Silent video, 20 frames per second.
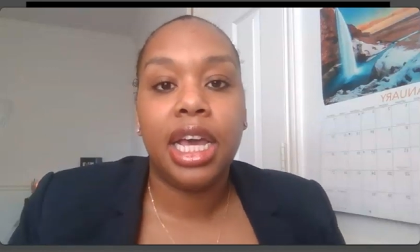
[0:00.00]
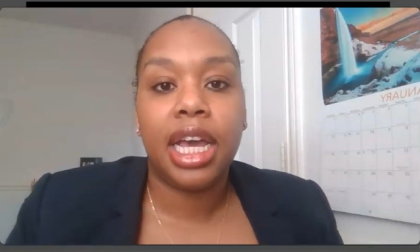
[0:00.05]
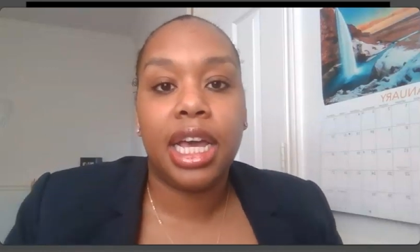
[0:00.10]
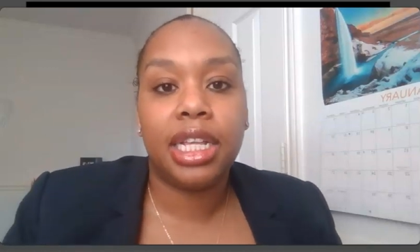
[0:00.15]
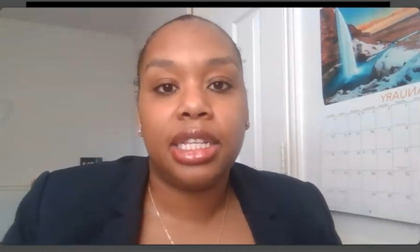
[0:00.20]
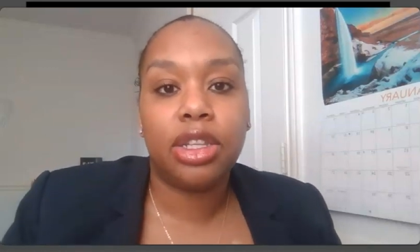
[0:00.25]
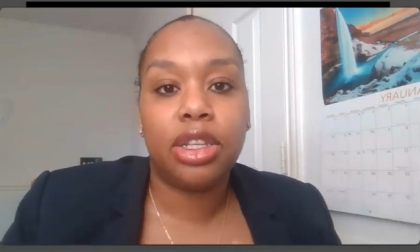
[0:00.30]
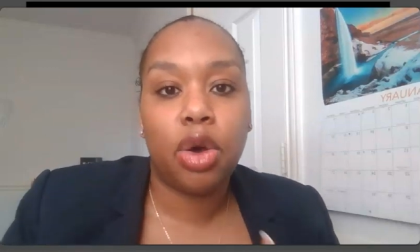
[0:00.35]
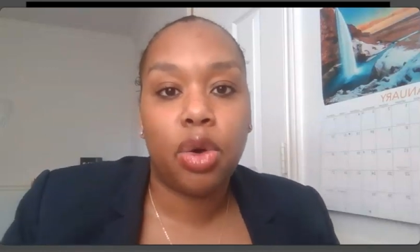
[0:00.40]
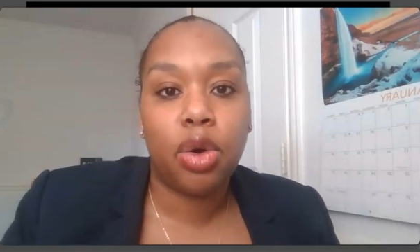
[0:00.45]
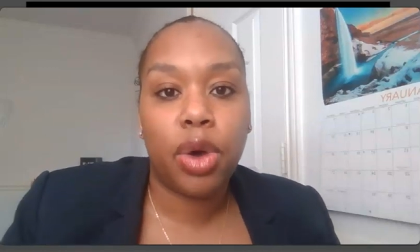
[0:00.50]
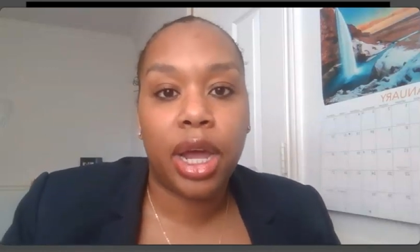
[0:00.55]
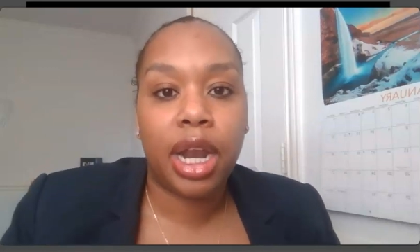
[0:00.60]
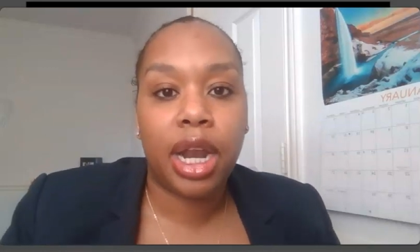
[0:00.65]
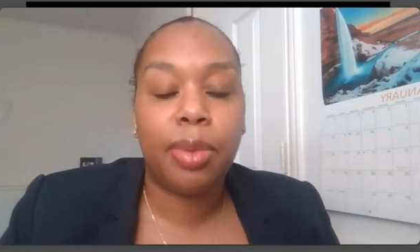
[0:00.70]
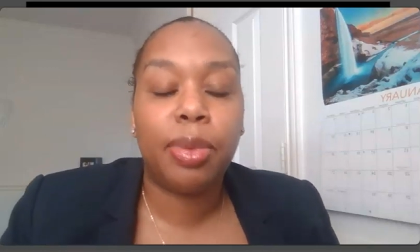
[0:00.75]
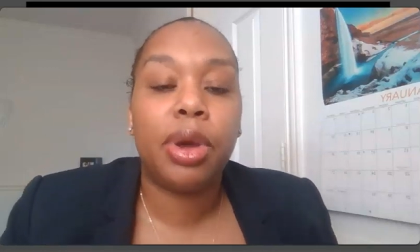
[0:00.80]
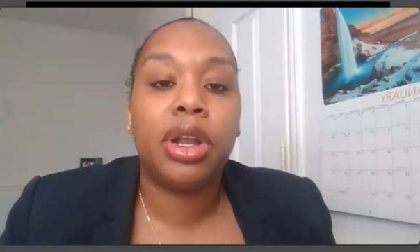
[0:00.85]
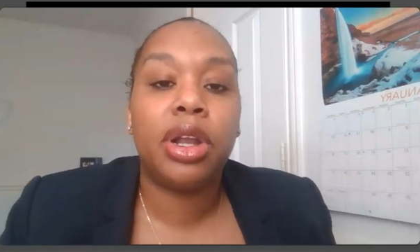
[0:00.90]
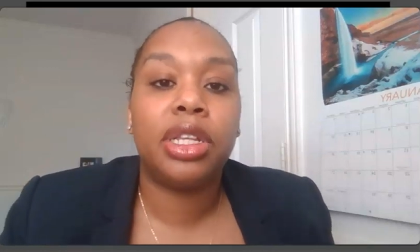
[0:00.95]
And
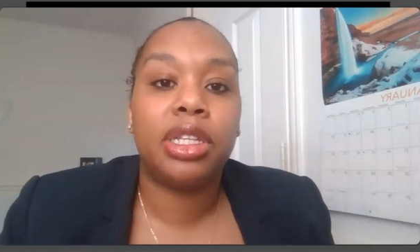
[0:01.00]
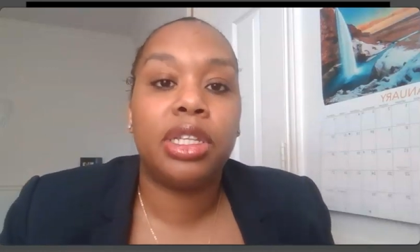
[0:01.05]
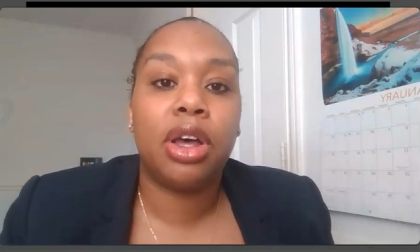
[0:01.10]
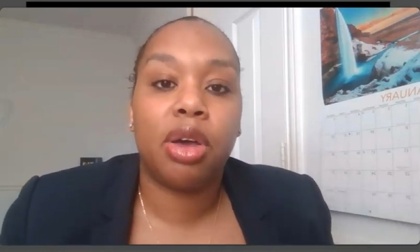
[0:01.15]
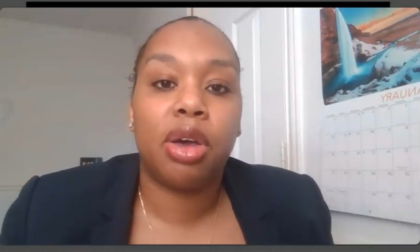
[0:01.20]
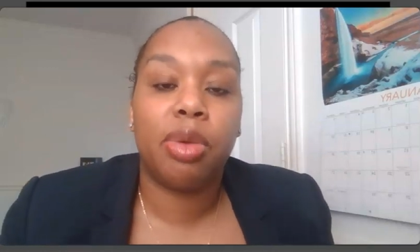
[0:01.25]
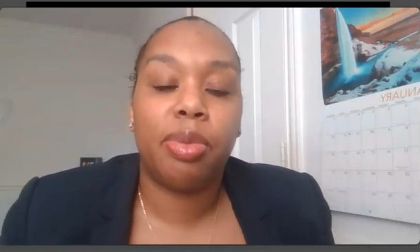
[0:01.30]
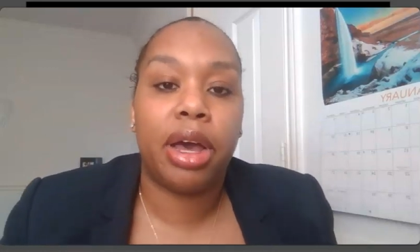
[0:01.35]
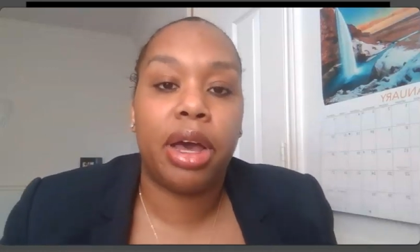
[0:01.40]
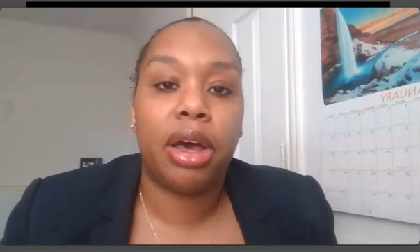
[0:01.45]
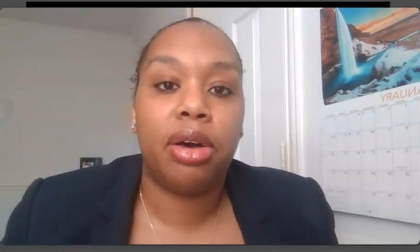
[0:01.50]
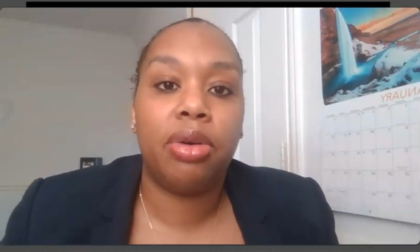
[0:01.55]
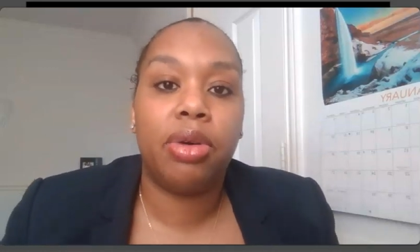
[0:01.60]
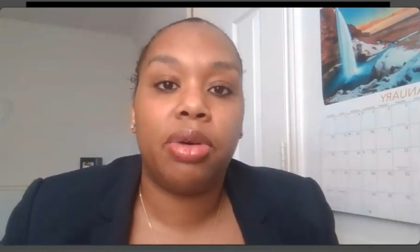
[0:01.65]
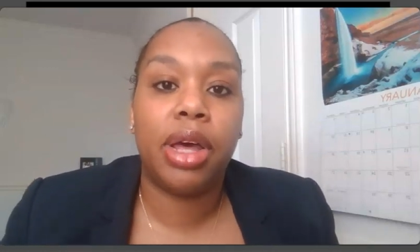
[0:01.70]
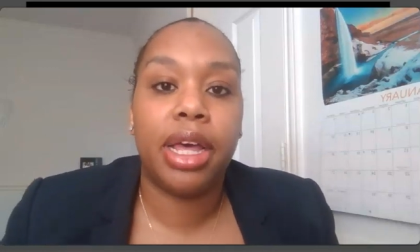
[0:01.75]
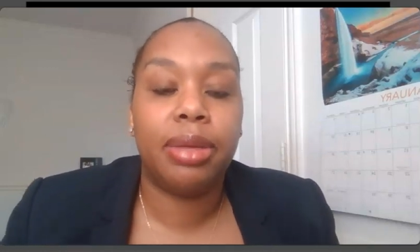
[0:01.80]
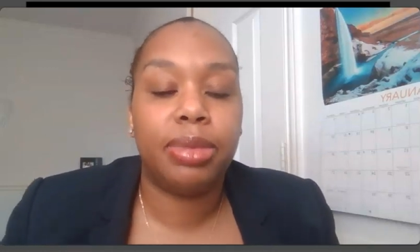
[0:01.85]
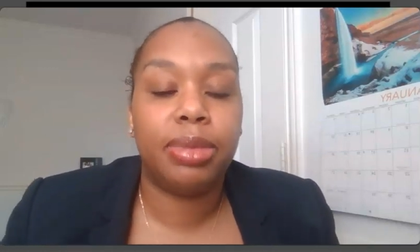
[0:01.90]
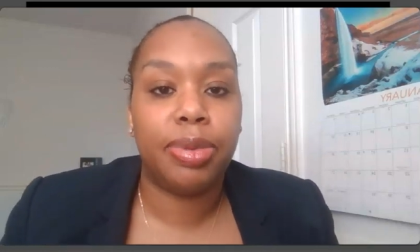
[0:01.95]
I'm going to talk
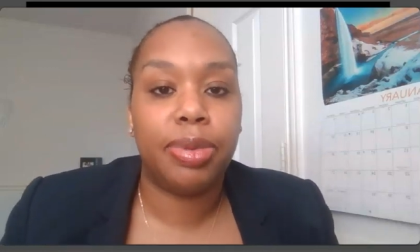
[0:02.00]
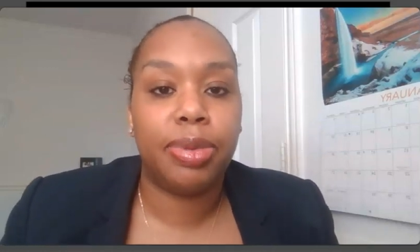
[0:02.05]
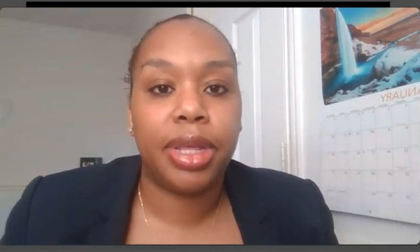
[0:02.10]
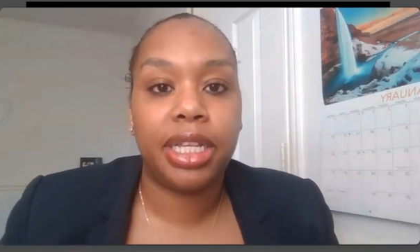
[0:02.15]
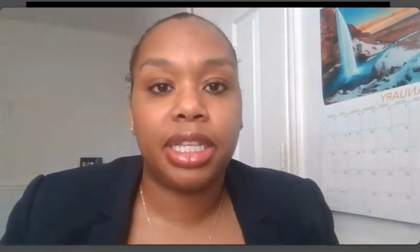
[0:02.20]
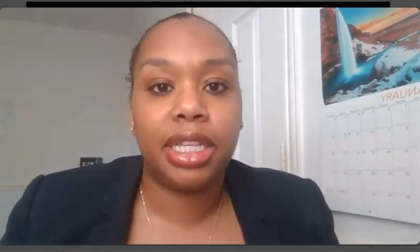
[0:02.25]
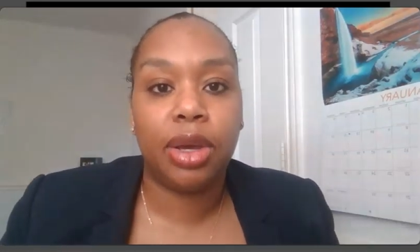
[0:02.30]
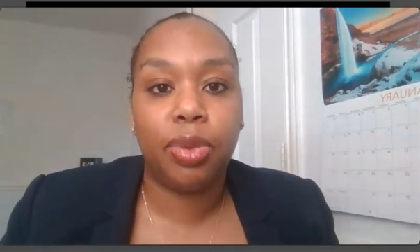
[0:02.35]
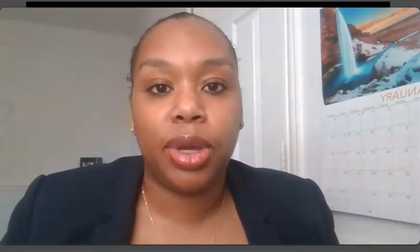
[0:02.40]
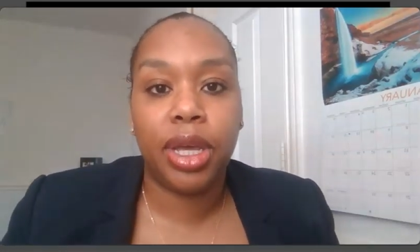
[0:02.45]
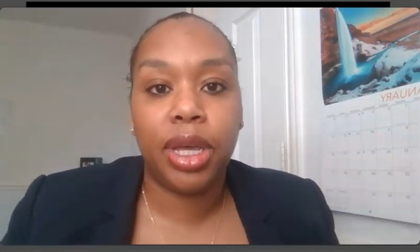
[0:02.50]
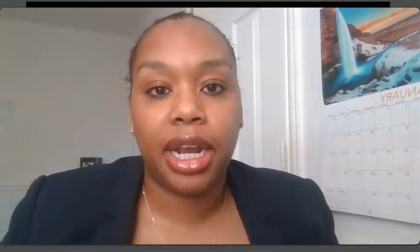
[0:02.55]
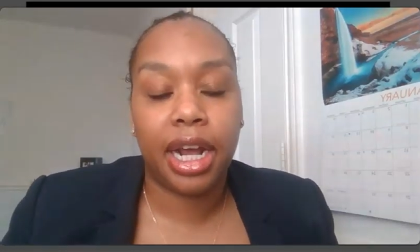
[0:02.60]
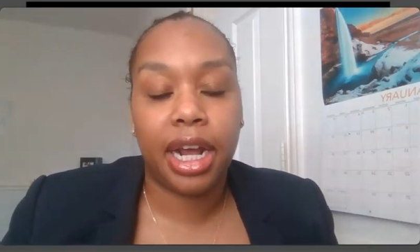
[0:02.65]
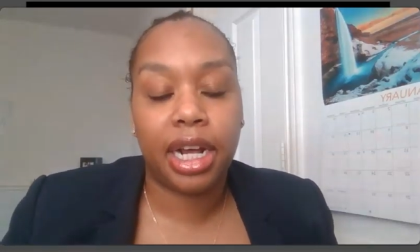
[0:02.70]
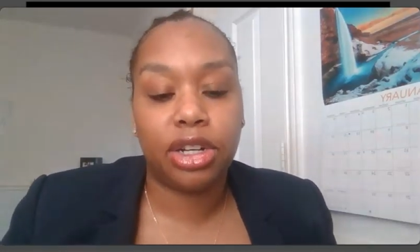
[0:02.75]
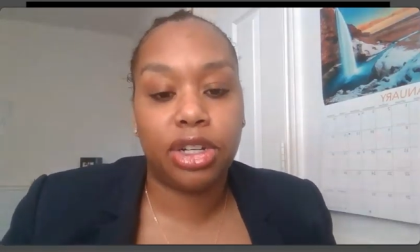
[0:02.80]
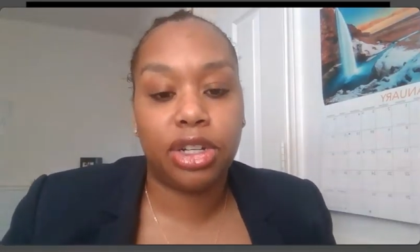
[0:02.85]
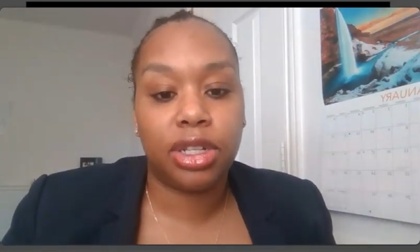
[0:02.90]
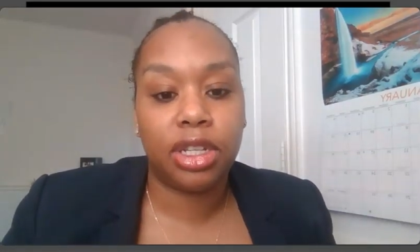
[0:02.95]
about some things that we can
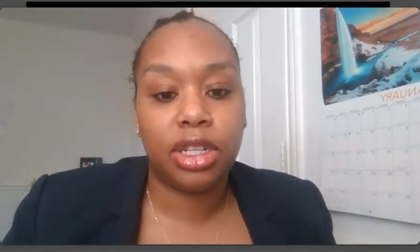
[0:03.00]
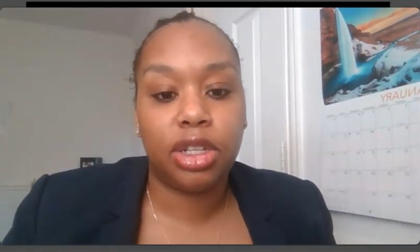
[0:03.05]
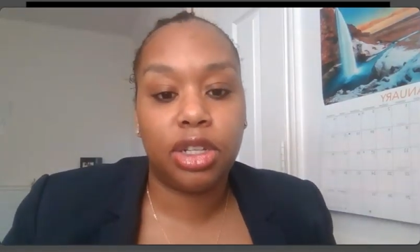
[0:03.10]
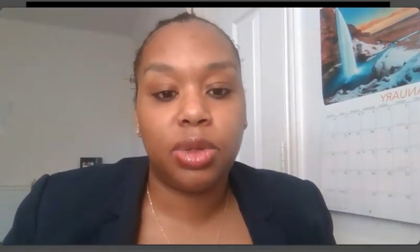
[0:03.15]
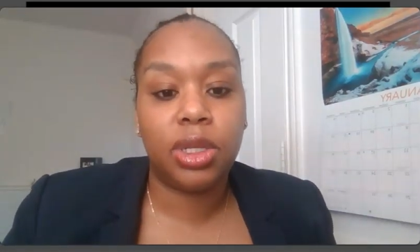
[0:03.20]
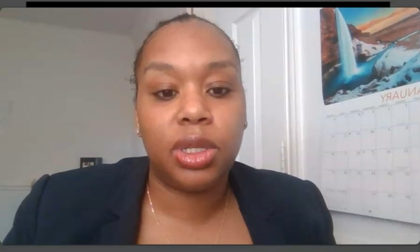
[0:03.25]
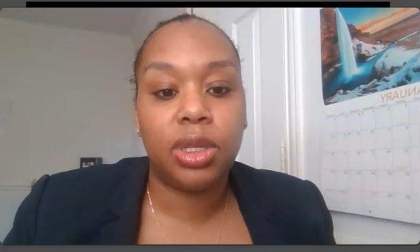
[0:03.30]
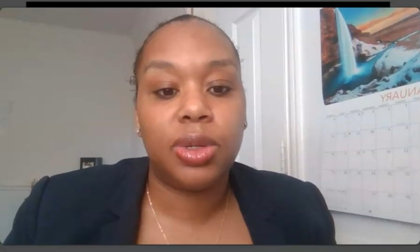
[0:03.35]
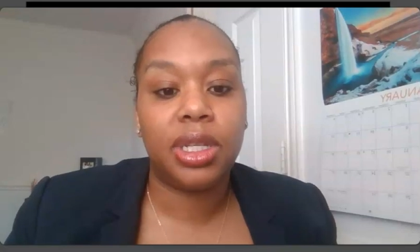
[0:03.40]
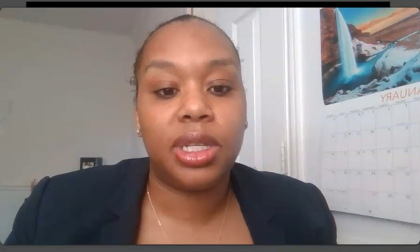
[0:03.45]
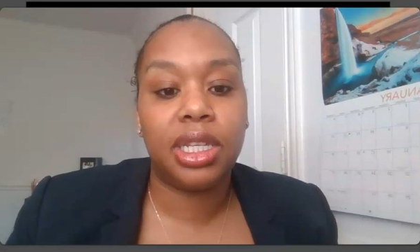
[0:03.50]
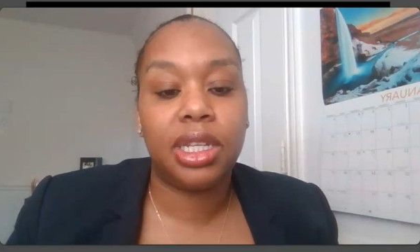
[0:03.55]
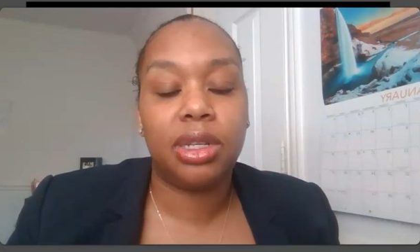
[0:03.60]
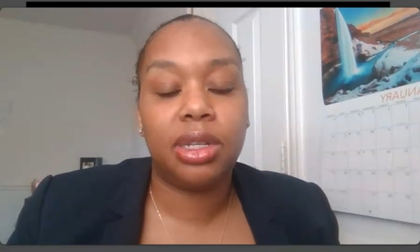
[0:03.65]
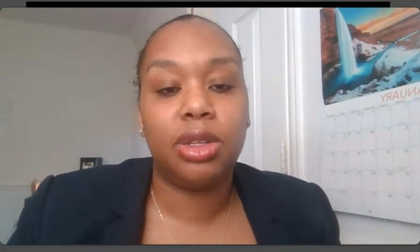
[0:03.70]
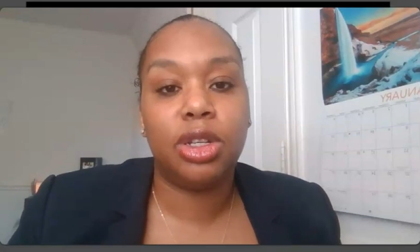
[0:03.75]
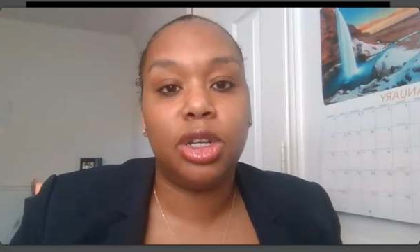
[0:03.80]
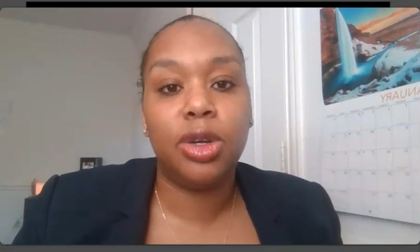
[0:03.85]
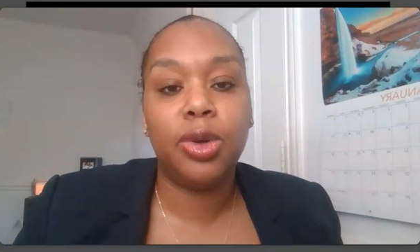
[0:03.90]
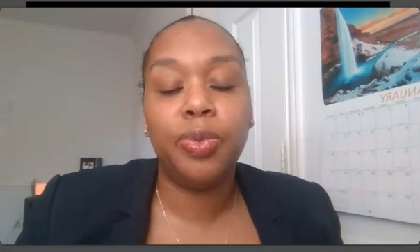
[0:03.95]
actually do to
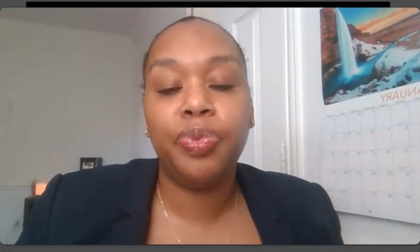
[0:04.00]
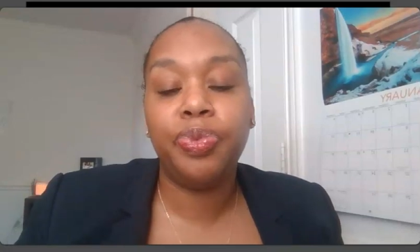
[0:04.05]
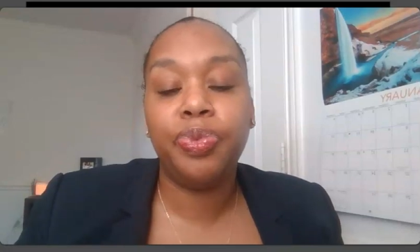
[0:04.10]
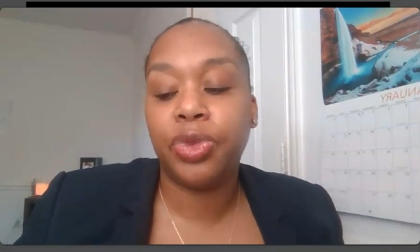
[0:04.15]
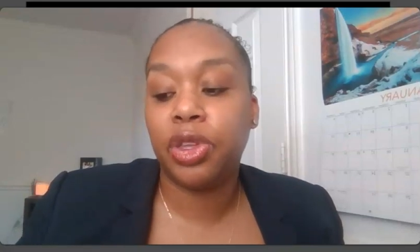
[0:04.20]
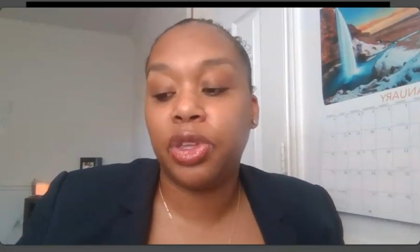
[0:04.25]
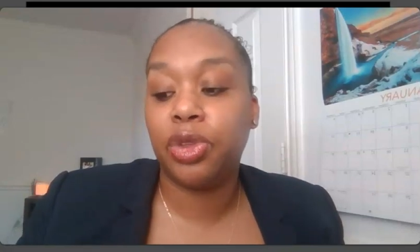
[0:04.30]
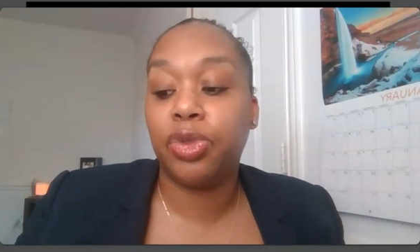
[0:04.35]
assist you,